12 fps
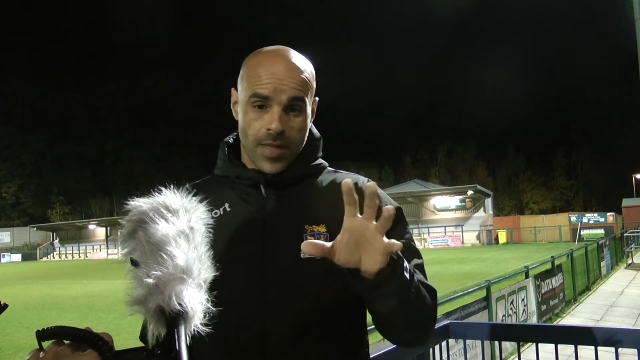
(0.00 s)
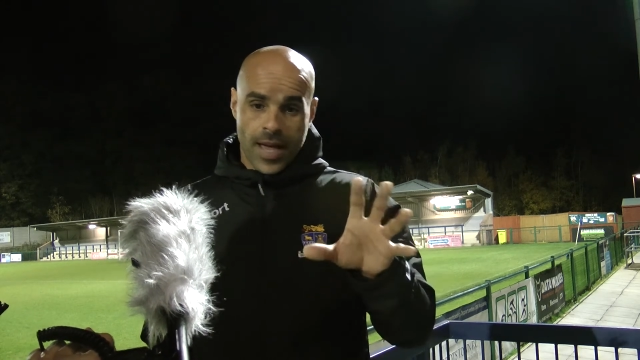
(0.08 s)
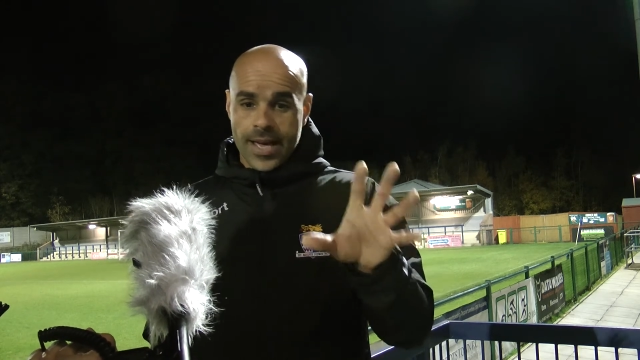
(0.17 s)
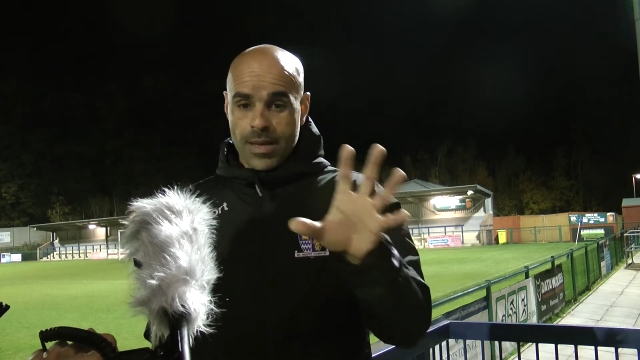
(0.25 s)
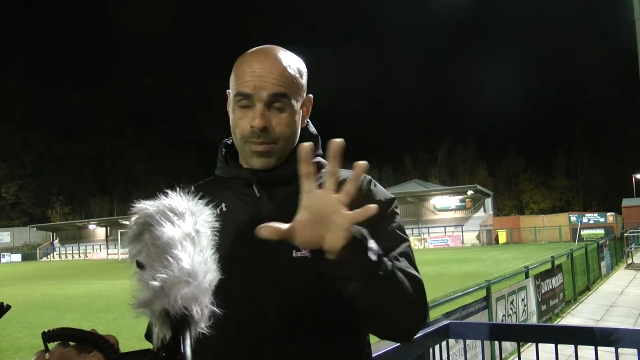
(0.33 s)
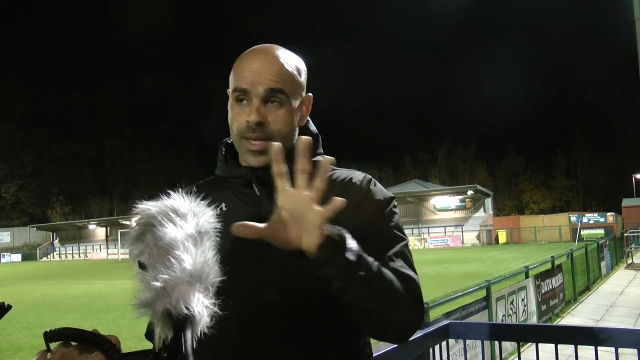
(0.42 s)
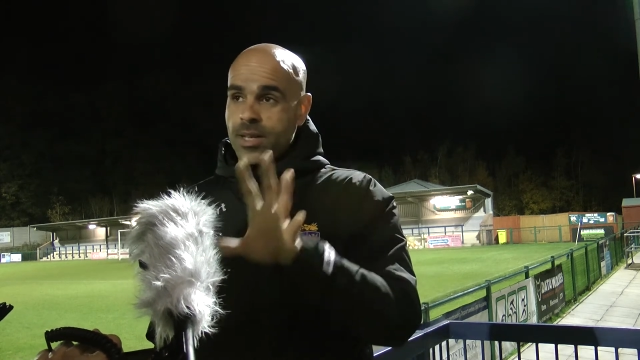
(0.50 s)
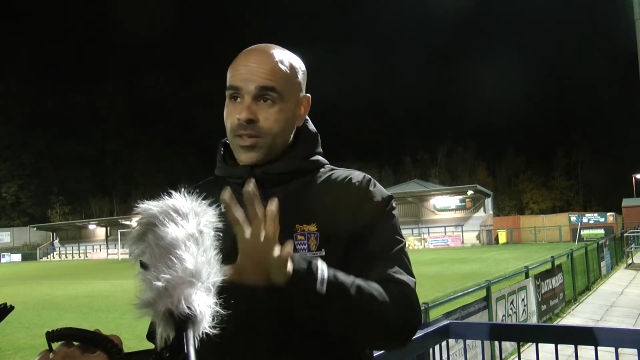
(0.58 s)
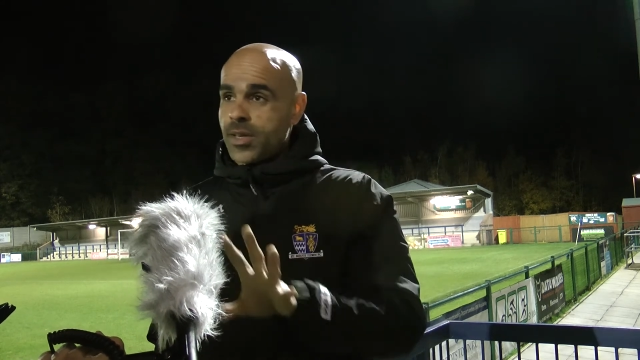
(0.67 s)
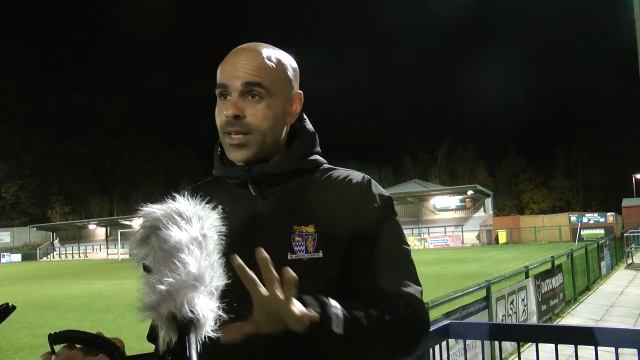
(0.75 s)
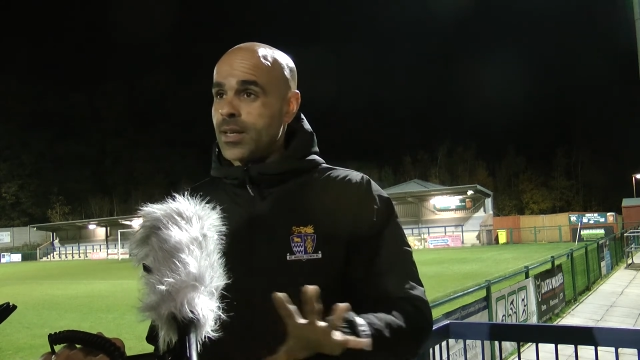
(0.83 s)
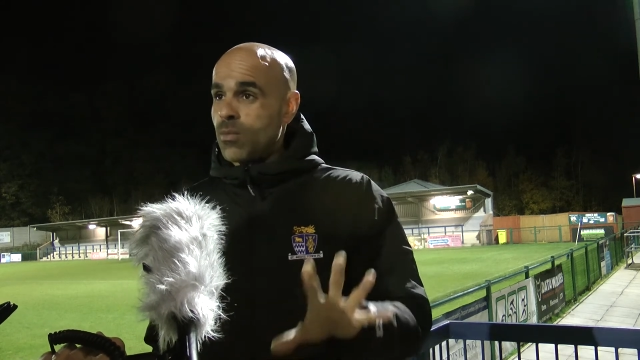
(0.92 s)
A, B and
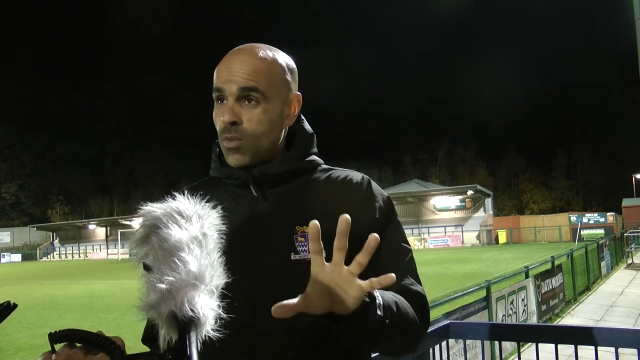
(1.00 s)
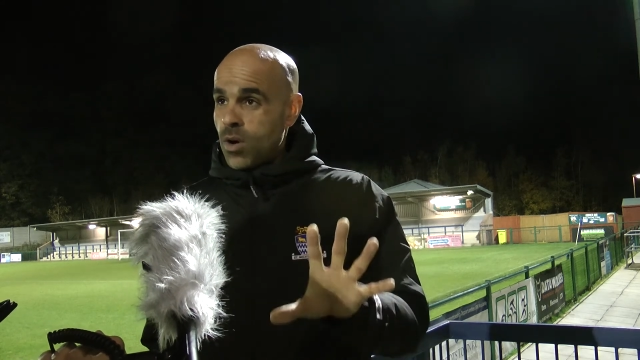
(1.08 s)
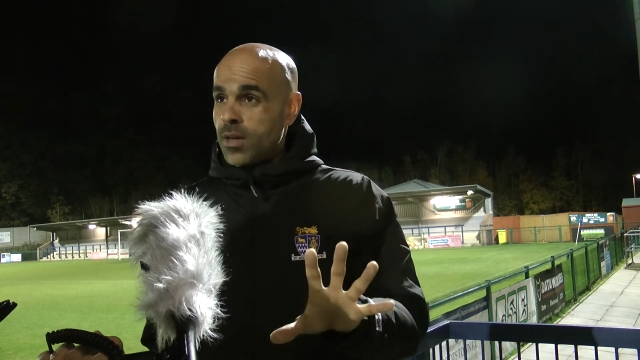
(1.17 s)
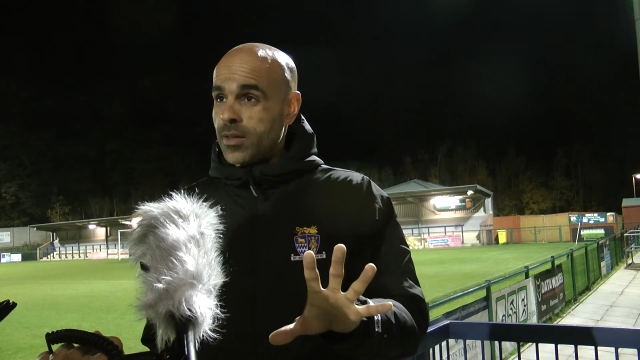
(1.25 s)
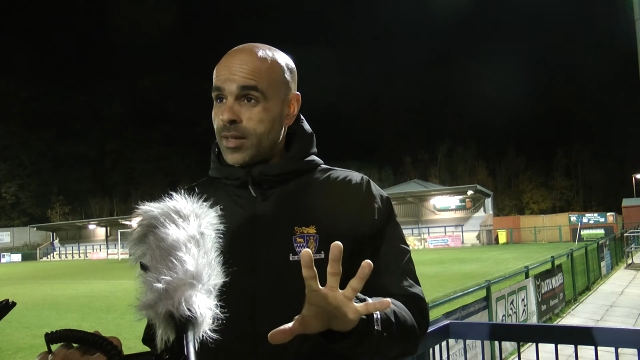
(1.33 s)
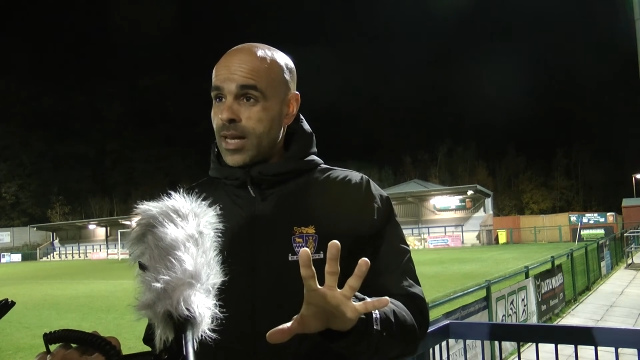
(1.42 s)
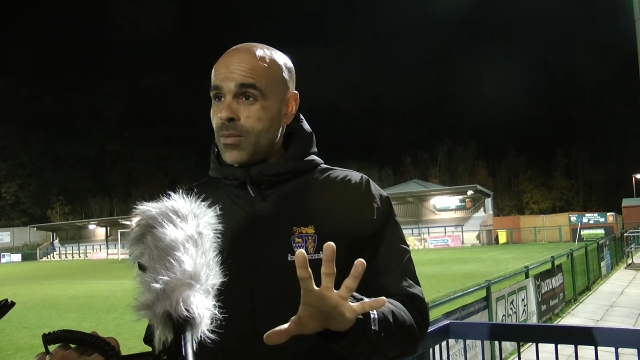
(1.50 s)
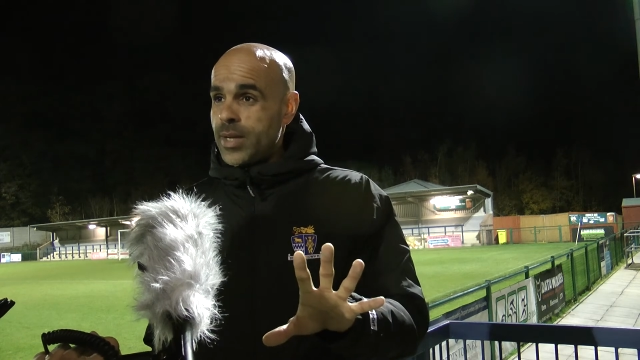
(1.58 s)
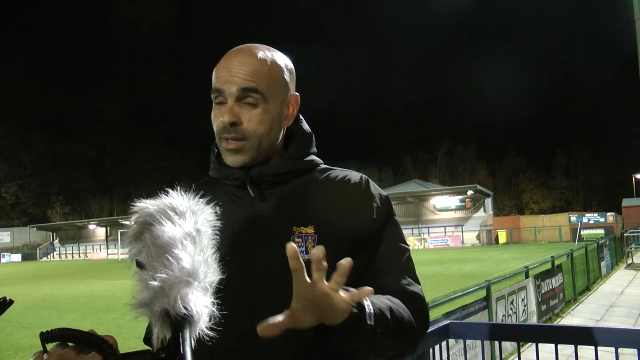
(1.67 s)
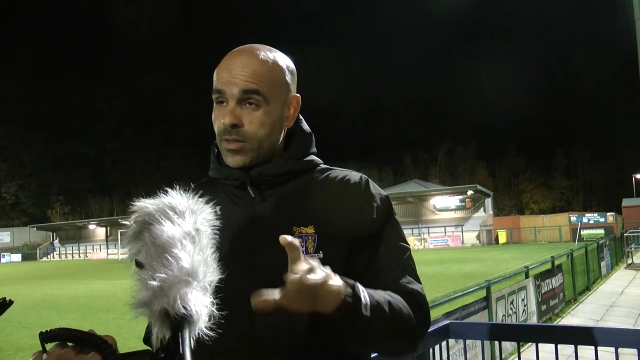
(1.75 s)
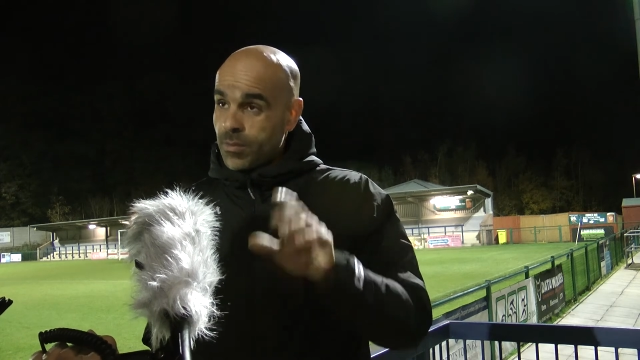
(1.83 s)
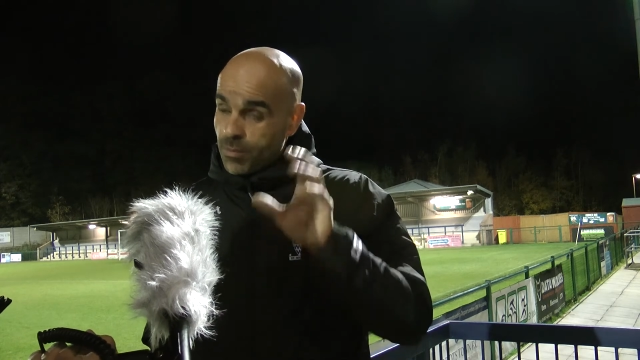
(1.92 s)
C didn't work today. We
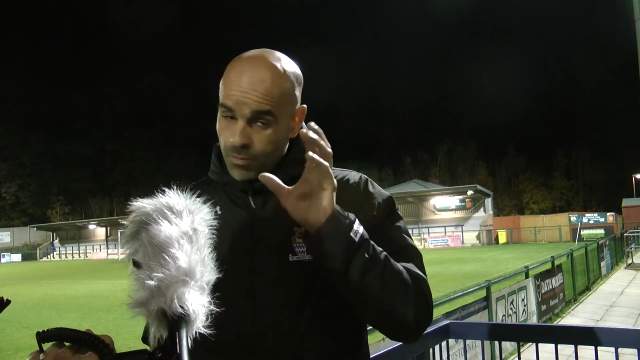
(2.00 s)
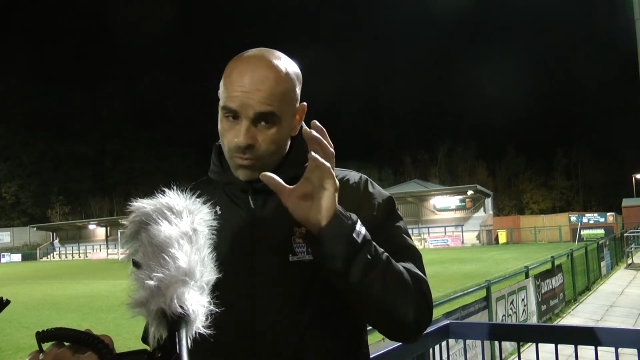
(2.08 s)
need to